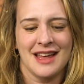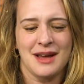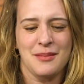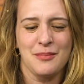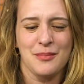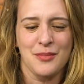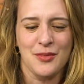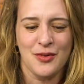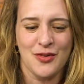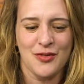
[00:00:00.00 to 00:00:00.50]

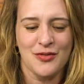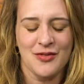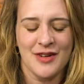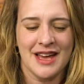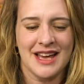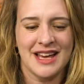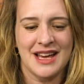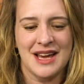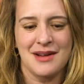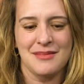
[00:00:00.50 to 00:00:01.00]

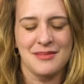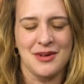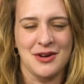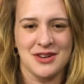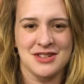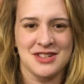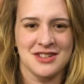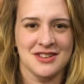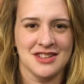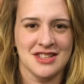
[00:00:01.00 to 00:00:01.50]
moving,
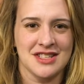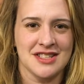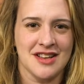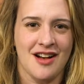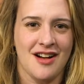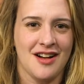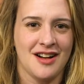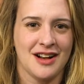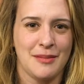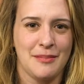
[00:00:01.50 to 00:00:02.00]
emotional
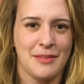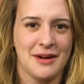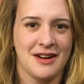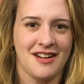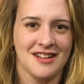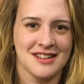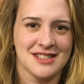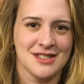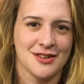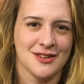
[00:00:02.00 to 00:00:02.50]
song, but
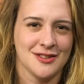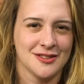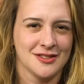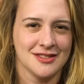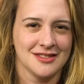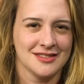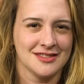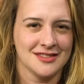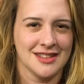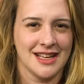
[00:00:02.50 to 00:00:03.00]

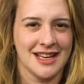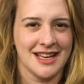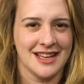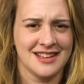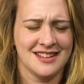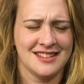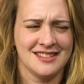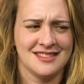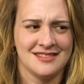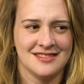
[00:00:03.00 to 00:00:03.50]
also like
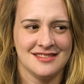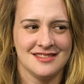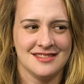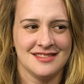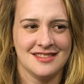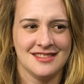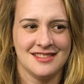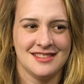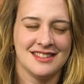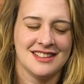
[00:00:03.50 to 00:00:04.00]

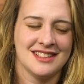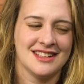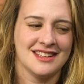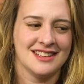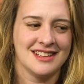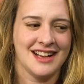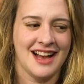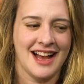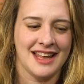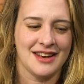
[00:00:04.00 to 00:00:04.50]

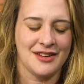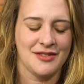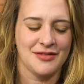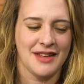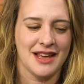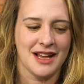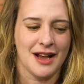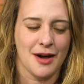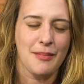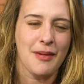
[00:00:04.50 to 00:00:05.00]
kind of
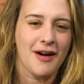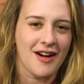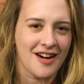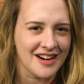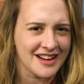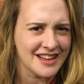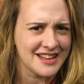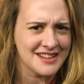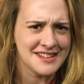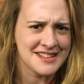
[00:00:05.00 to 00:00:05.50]
like a
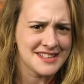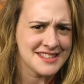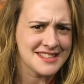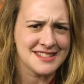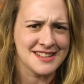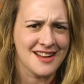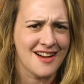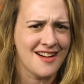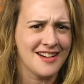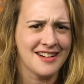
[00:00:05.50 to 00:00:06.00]
party-ish
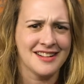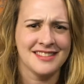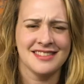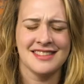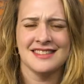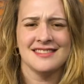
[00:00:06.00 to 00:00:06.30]
song.